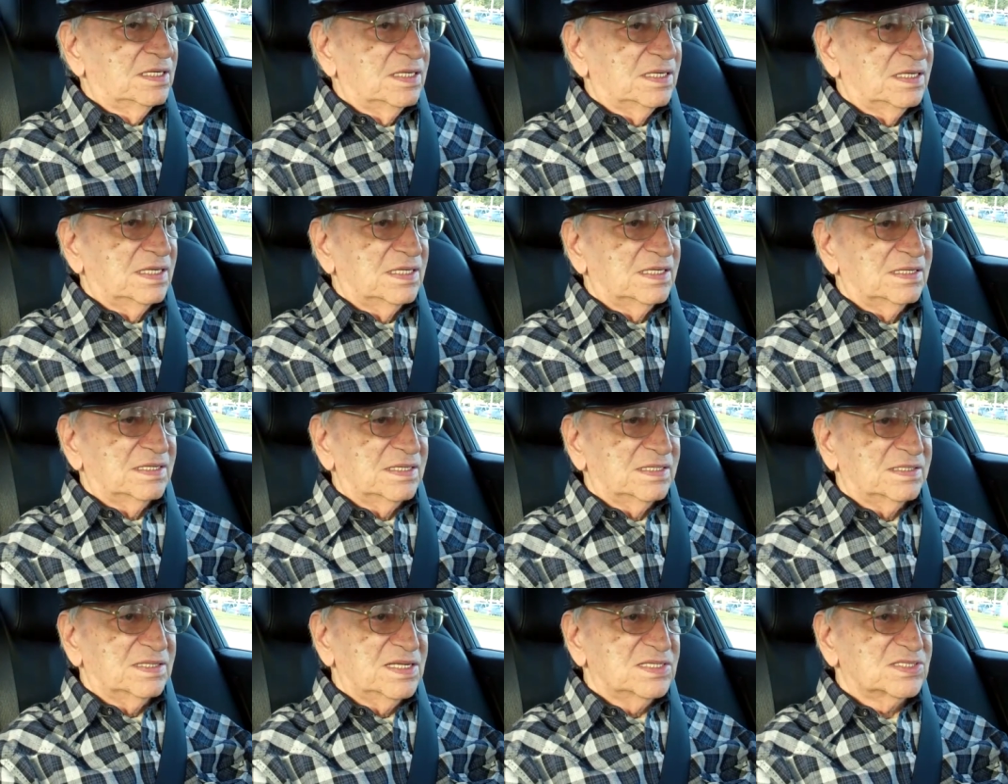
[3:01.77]
Pop.
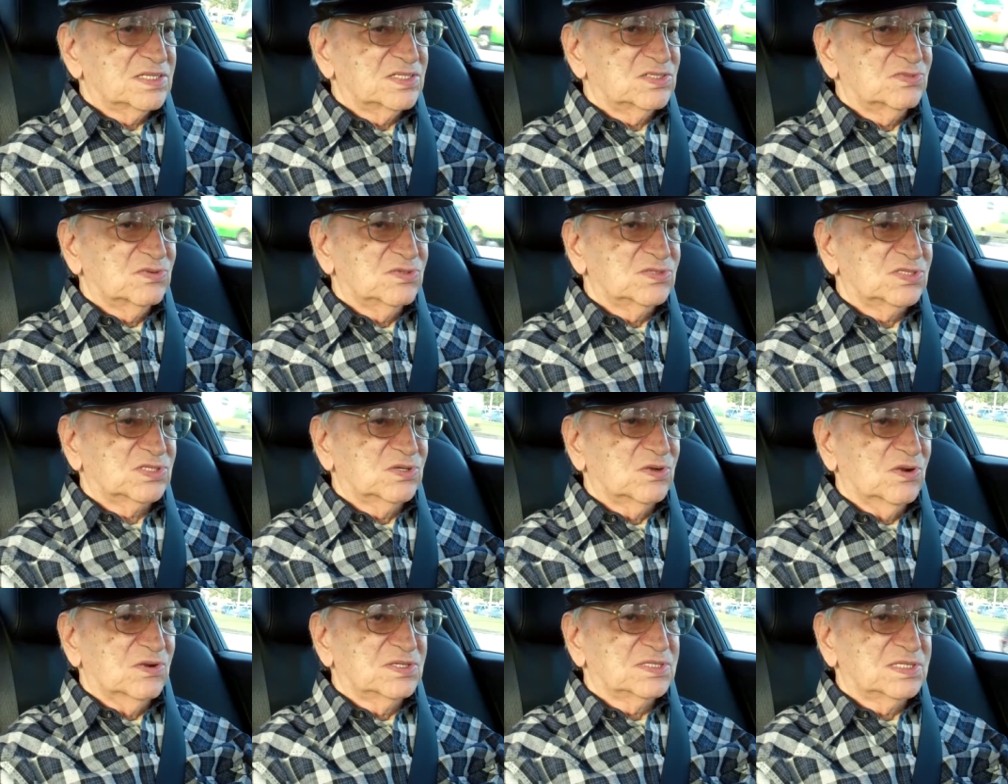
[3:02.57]
These are true
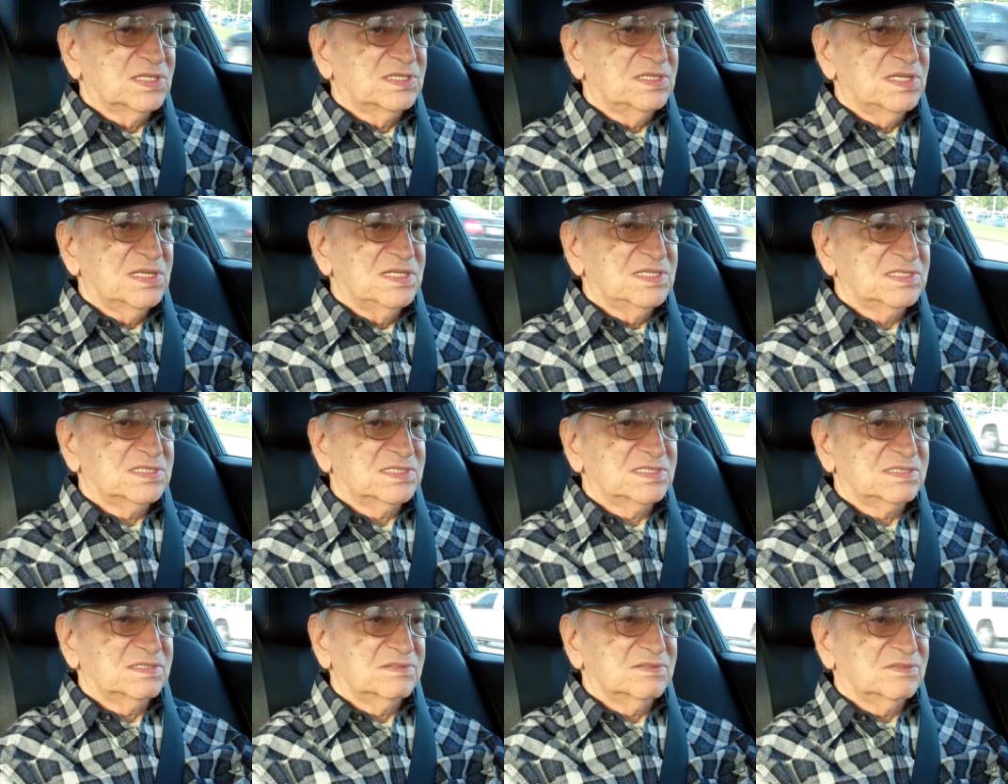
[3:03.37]
stories, Denise.